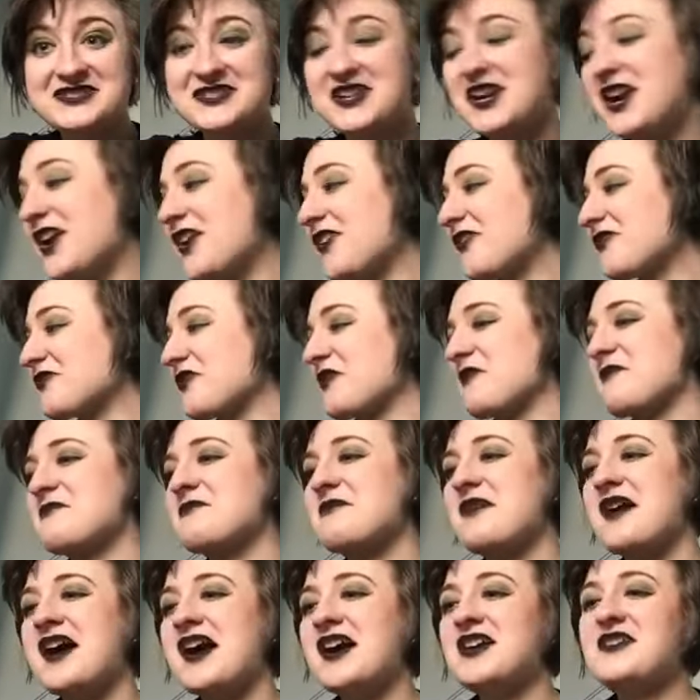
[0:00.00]
of
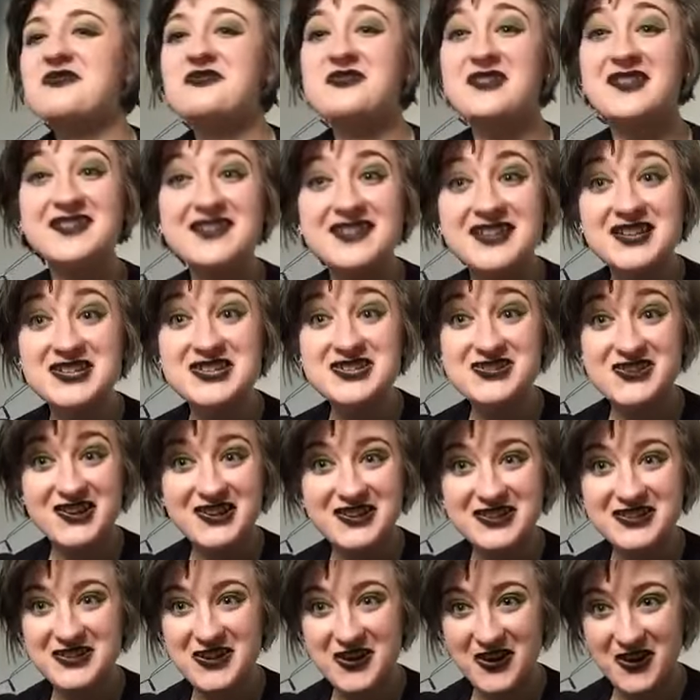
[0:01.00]
my friendly
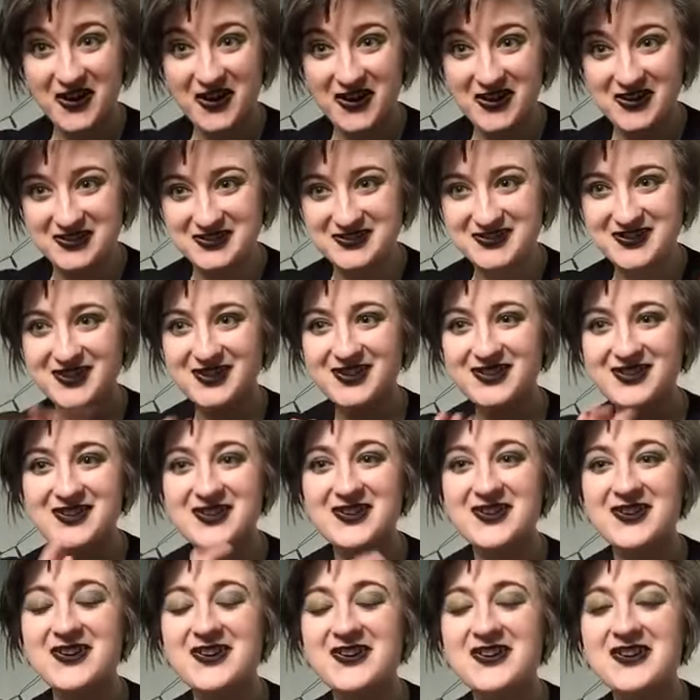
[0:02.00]
dragon haul.
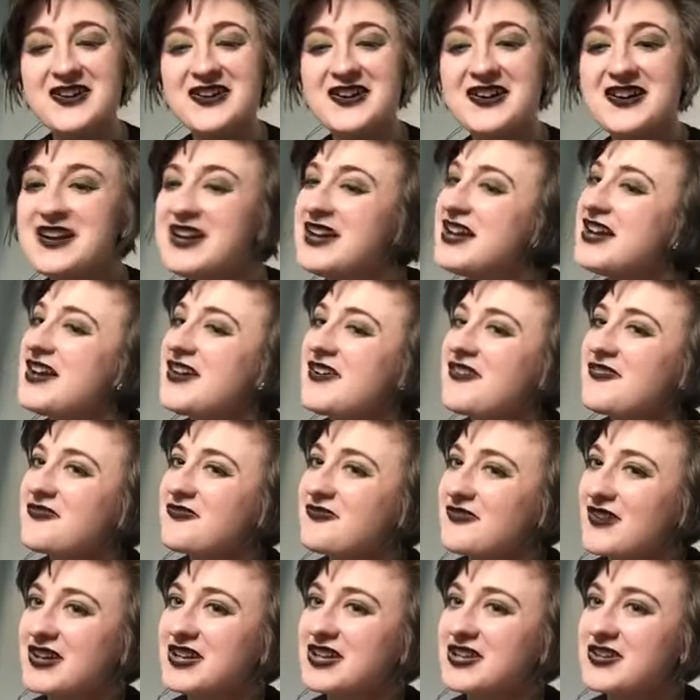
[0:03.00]
So
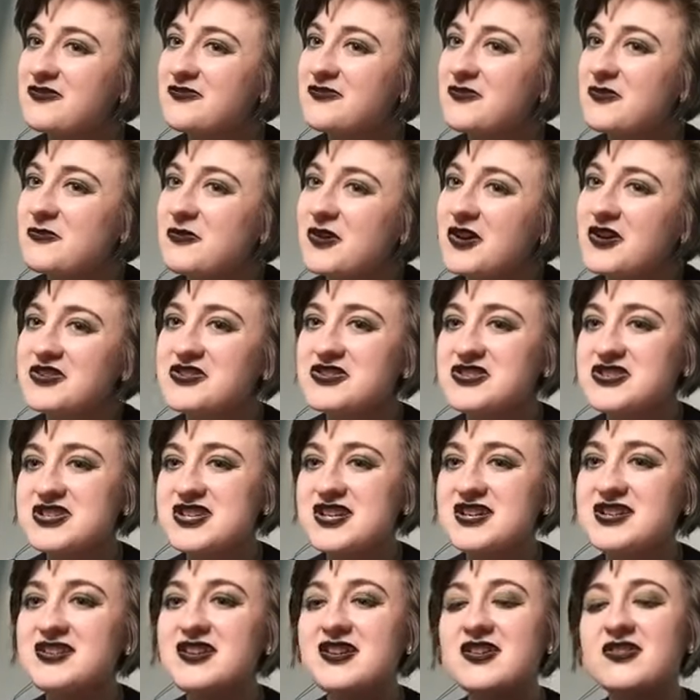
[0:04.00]
thank you for
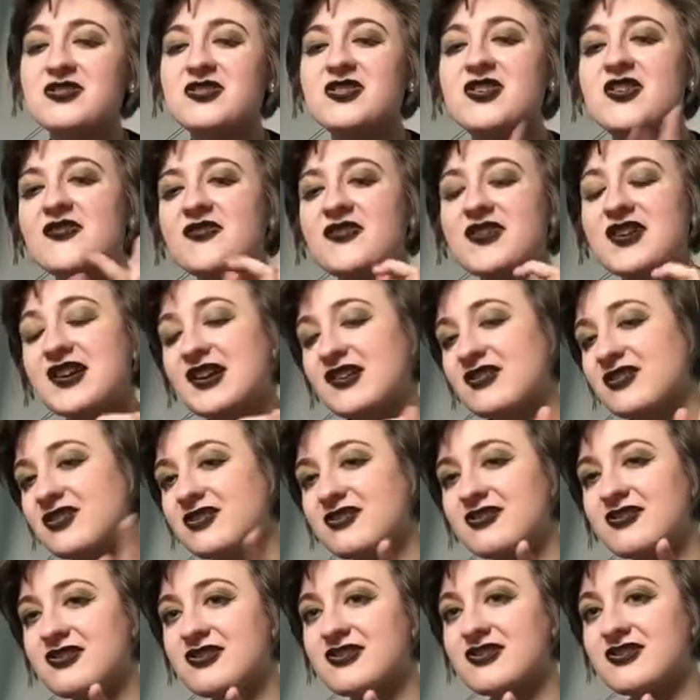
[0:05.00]
watching. Don't forget to
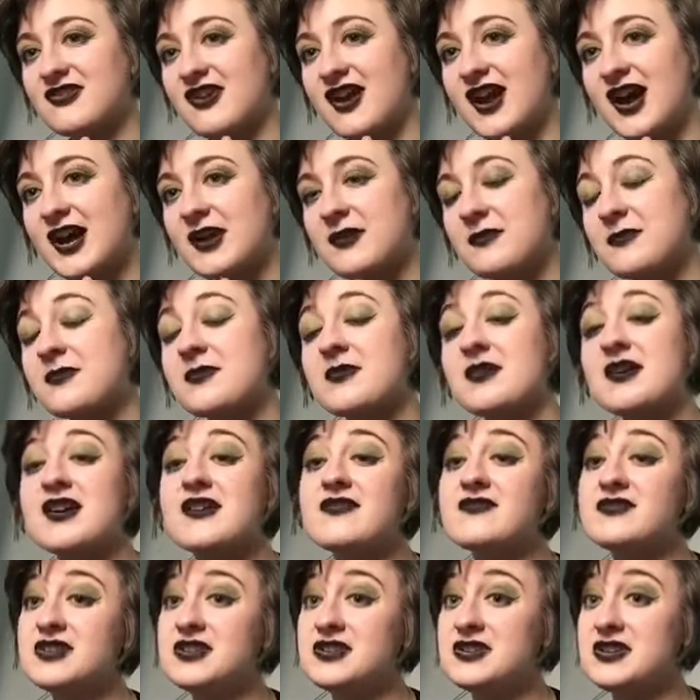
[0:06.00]
subscribe
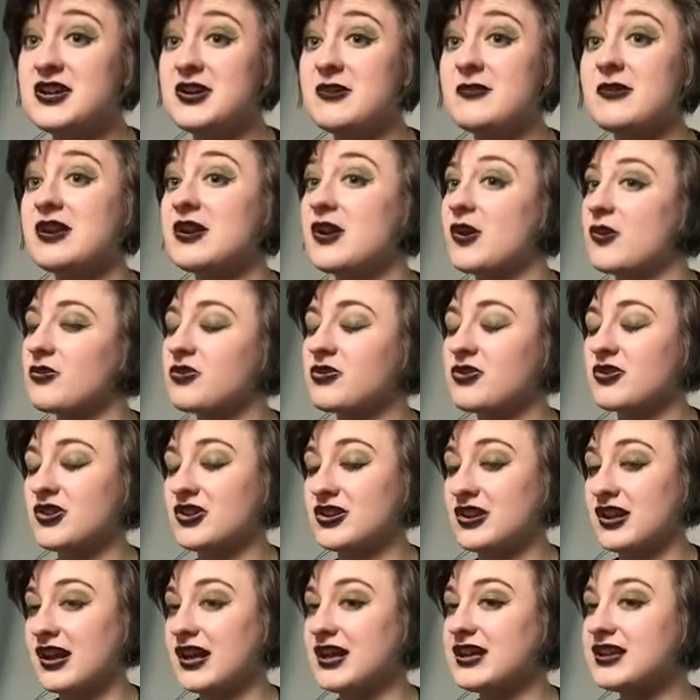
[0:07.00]
if you're new and also
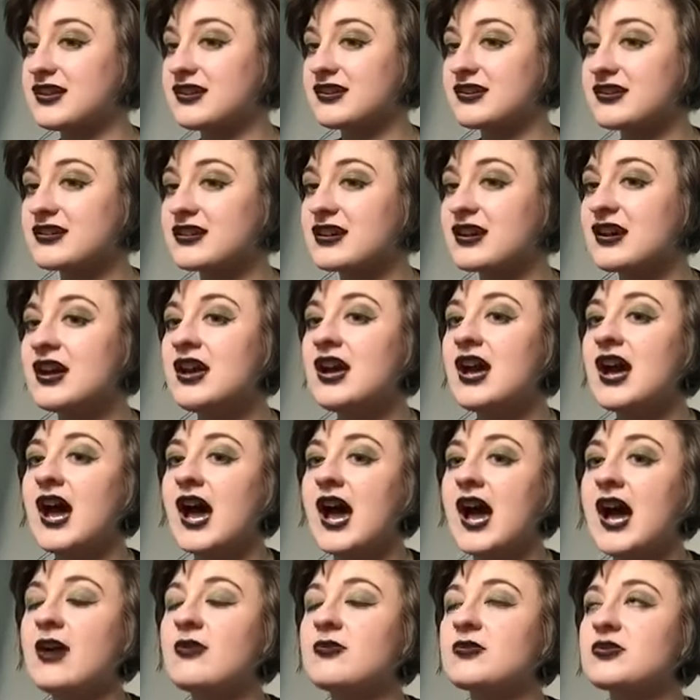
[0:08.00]
like.
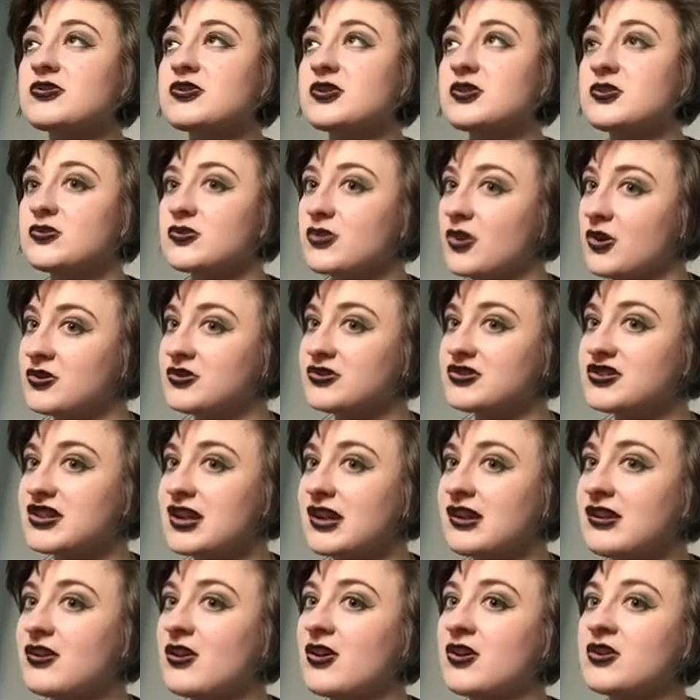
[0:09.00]
I will do
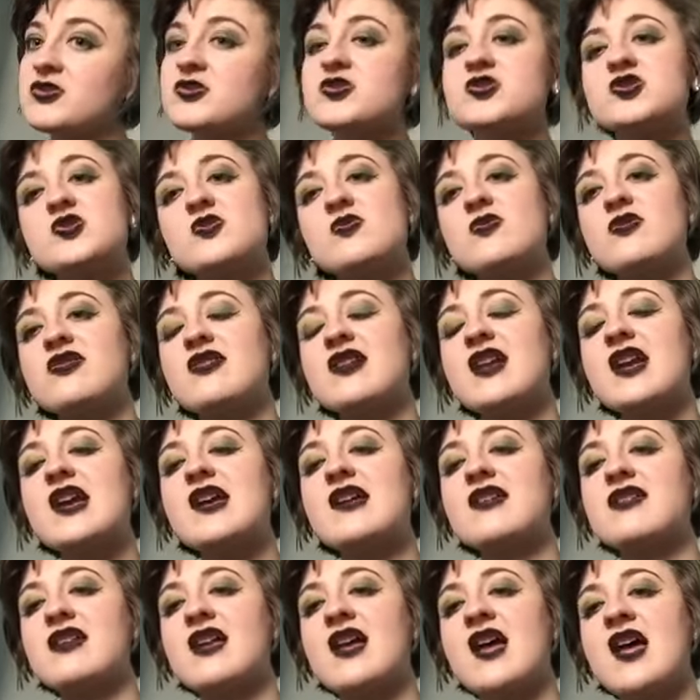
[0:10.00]
content on
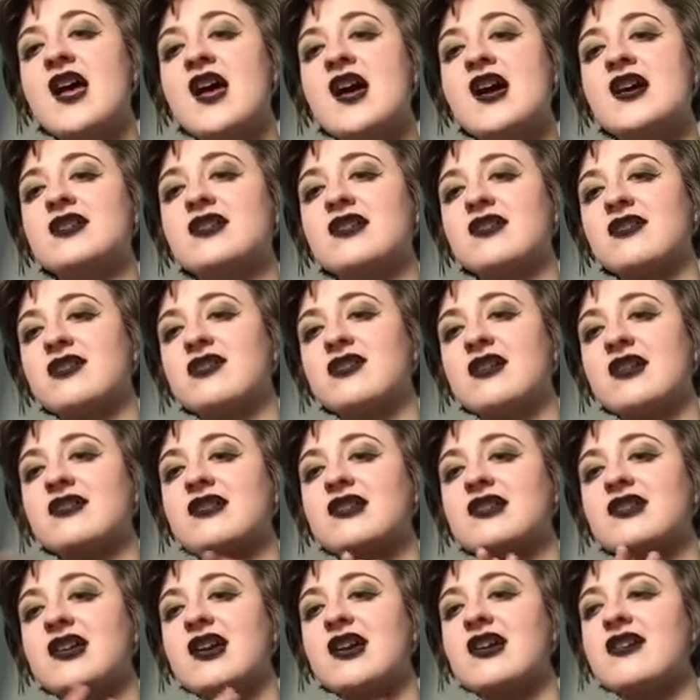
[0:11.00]
Tuesdays and
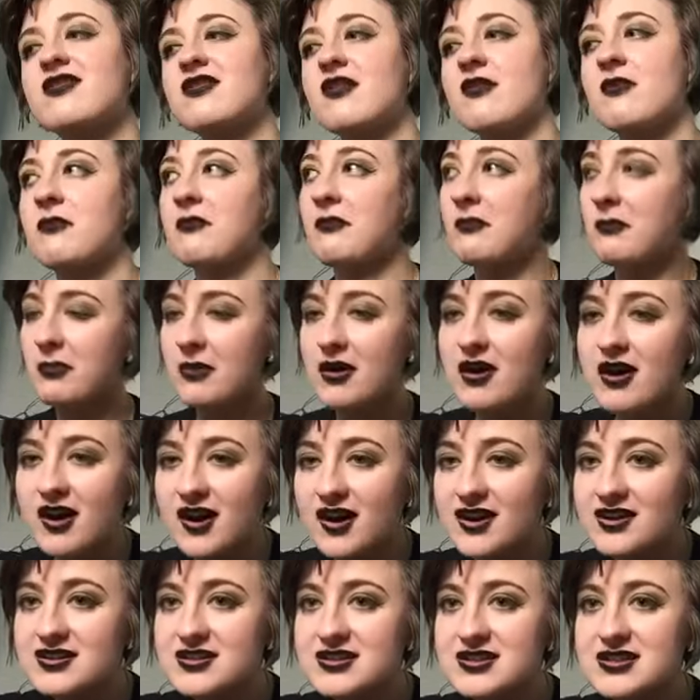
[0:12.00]
Saturdays
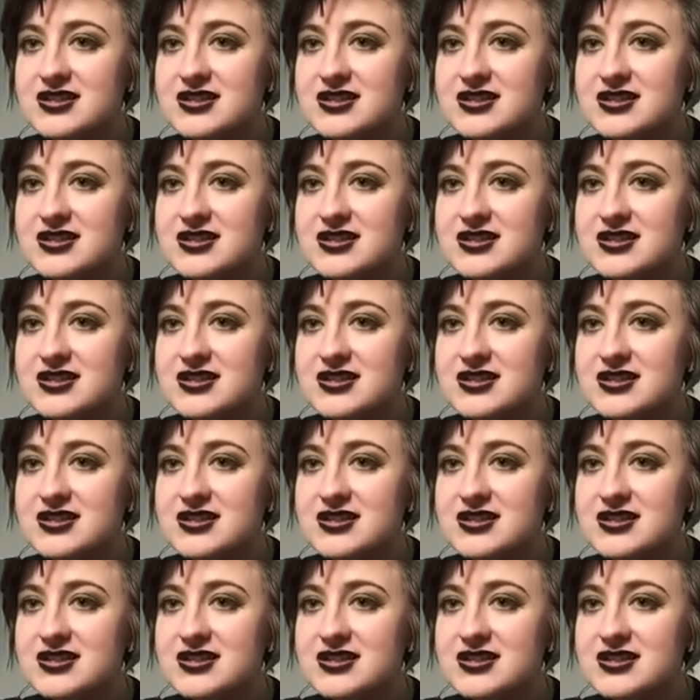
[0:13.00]
but